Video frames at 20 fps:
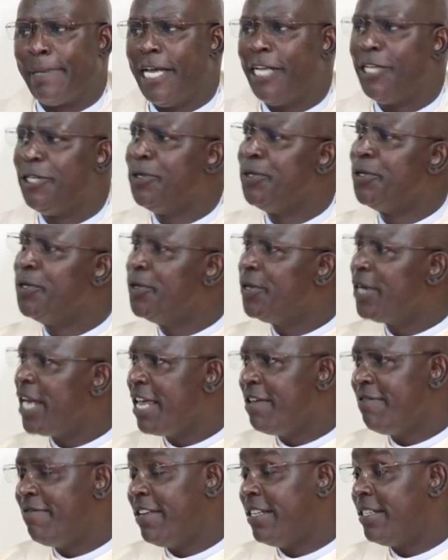And you know
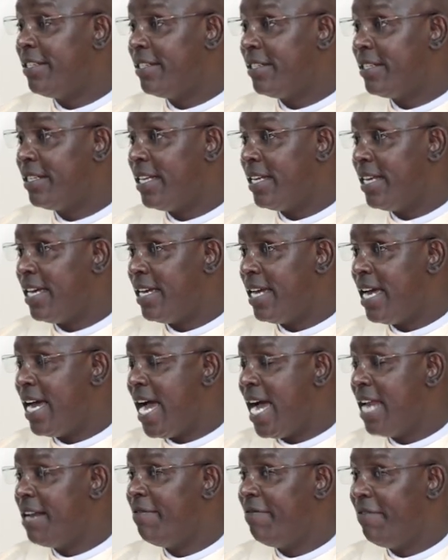life is
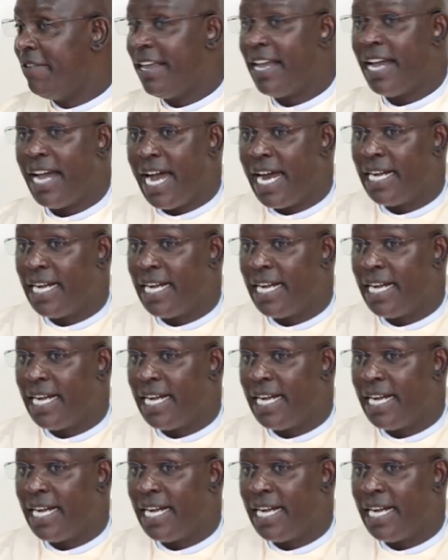unfair